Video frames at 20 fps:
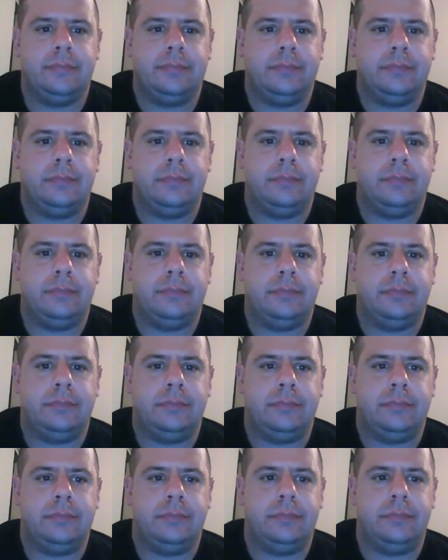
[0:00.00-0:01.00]

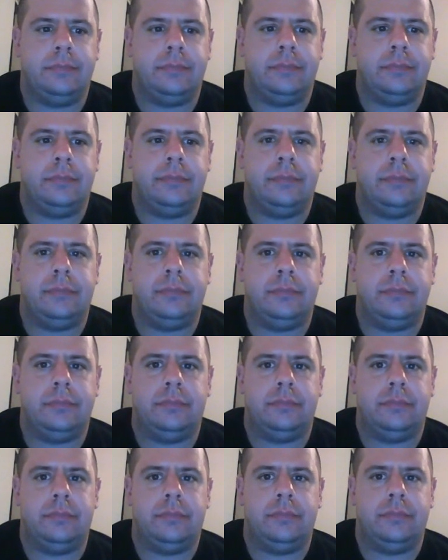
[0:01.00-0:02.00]

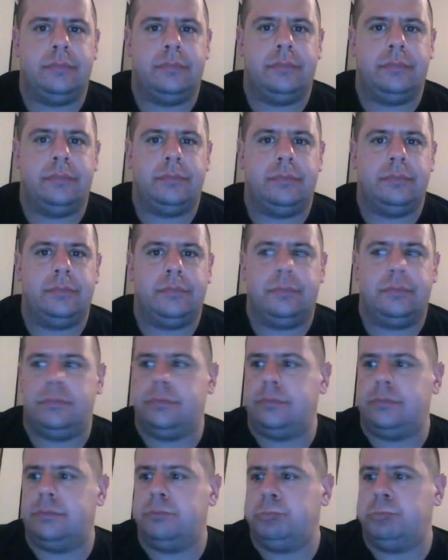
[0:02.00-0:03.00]

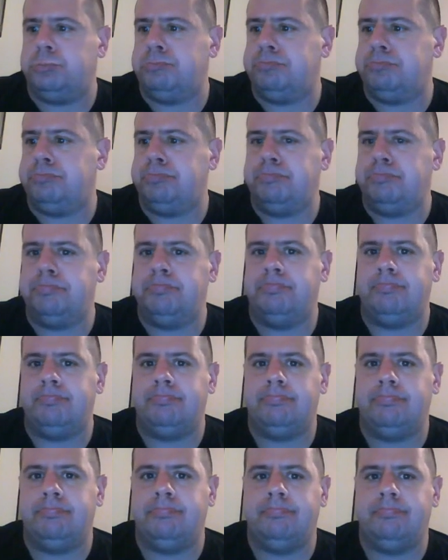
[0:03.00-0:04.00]

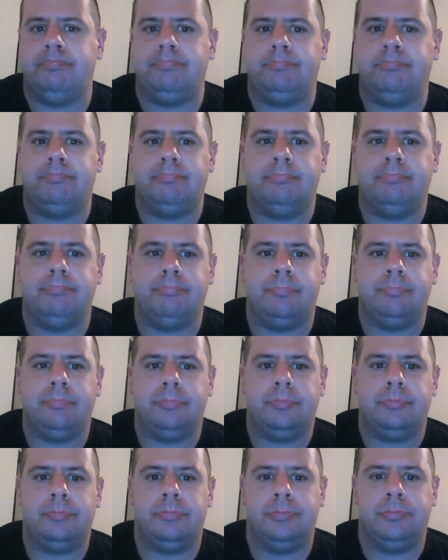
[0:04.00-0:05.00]

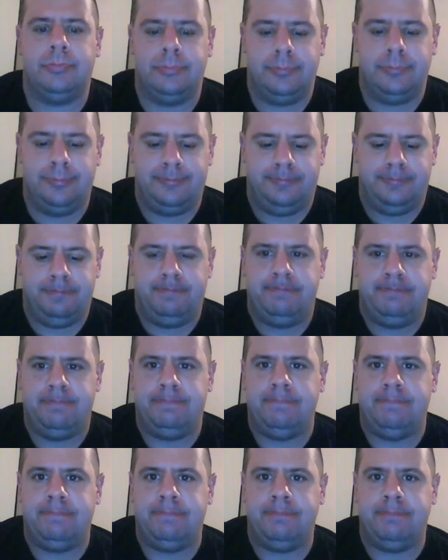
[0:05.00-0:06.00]

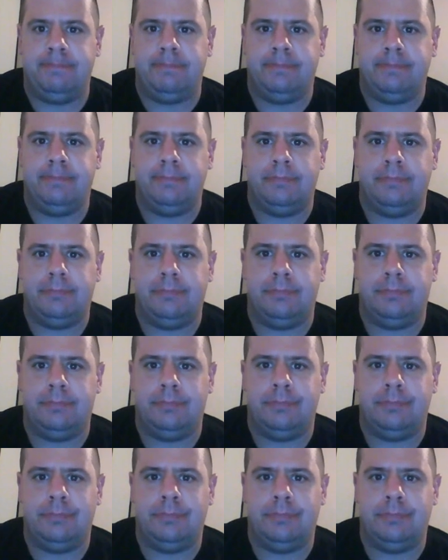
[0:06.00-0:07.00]

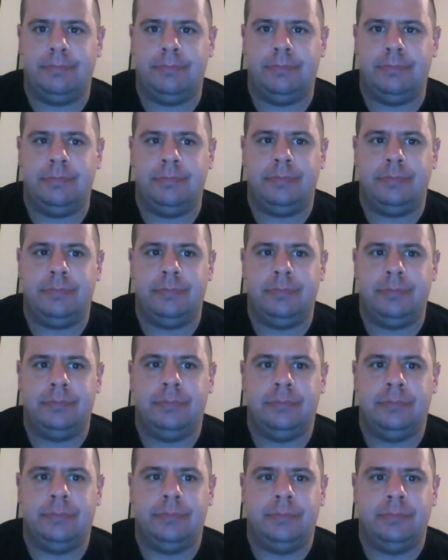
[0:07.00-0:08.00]
No words are spoken by the person on screen.